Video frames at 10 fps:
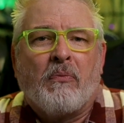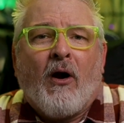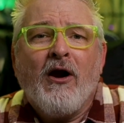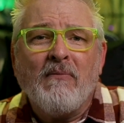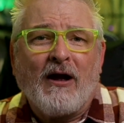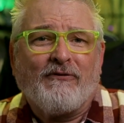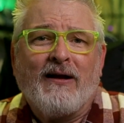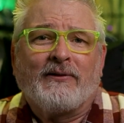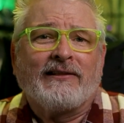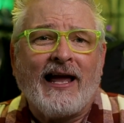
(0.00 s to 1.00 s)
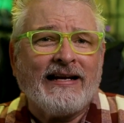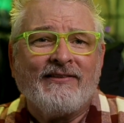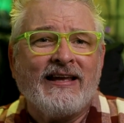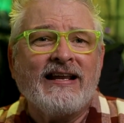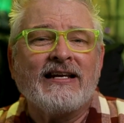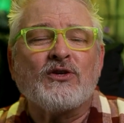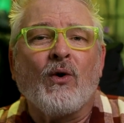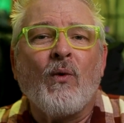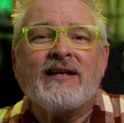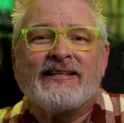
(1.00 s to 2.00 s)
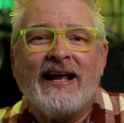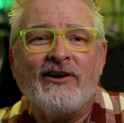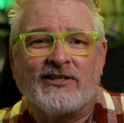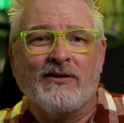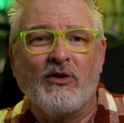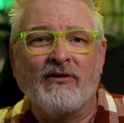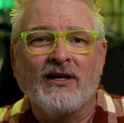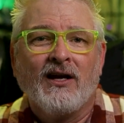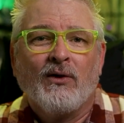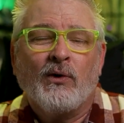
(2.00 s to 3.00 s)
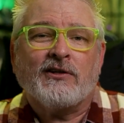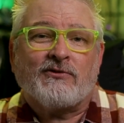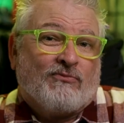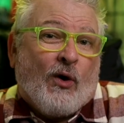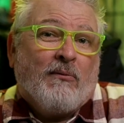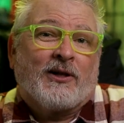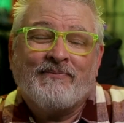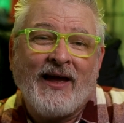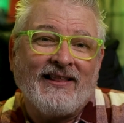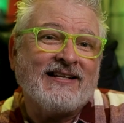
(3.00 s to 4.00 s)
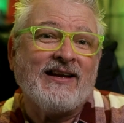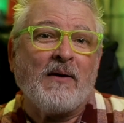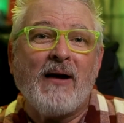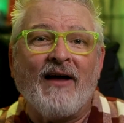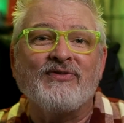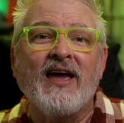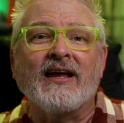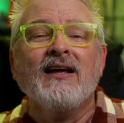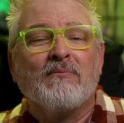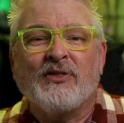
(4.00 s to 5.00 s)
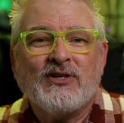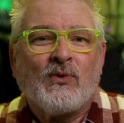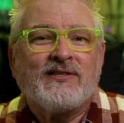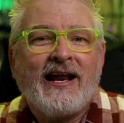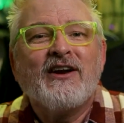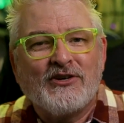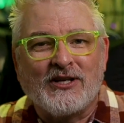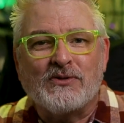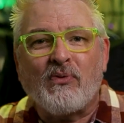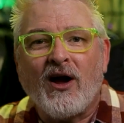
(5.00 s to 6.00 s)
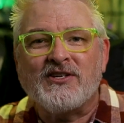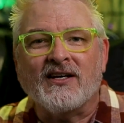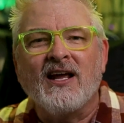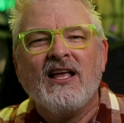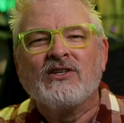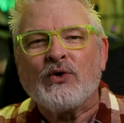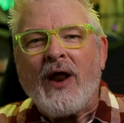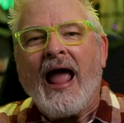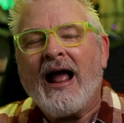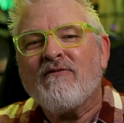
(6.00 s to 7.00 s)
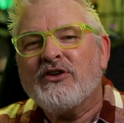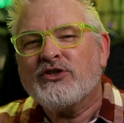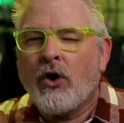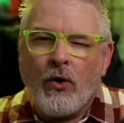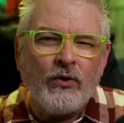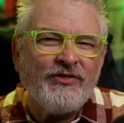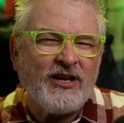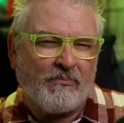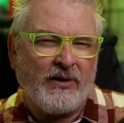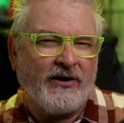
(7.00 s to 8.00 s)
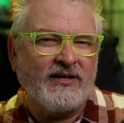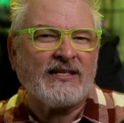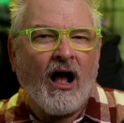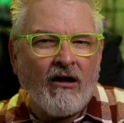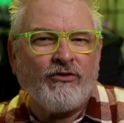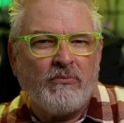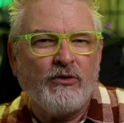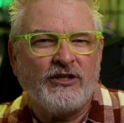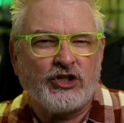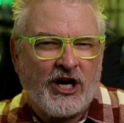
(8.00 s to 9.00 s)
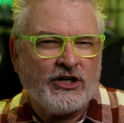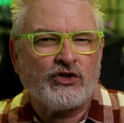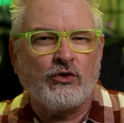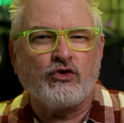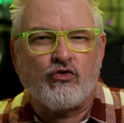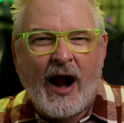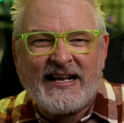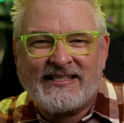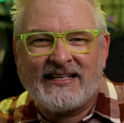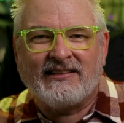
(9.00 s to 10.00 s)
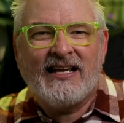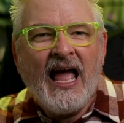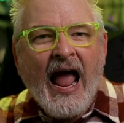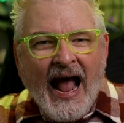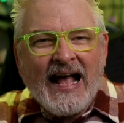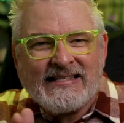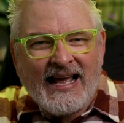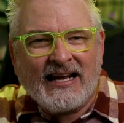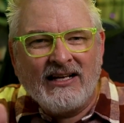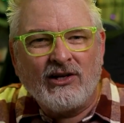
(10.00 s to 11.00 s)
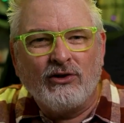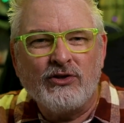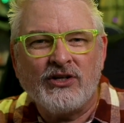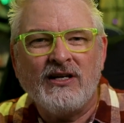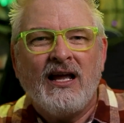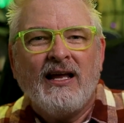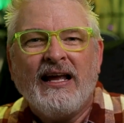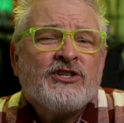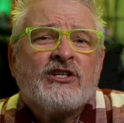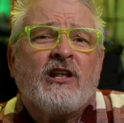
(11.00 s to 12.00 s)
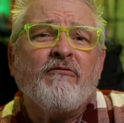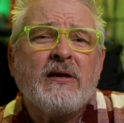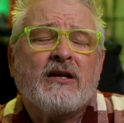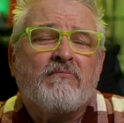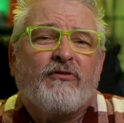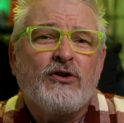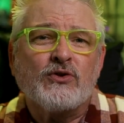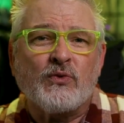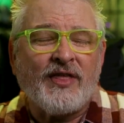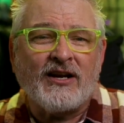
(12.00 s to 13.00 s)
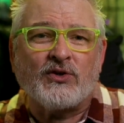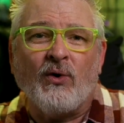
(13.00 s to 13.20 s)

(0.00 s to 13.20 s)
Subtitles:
Part of my family likened the ending to a Wes Anderson movie, which normally, hey, that's not a bad thing, but this wasn't Anderson's project. So to have the tone and the appearance of the movie change so drastically as that conclusion, it just left me confused with that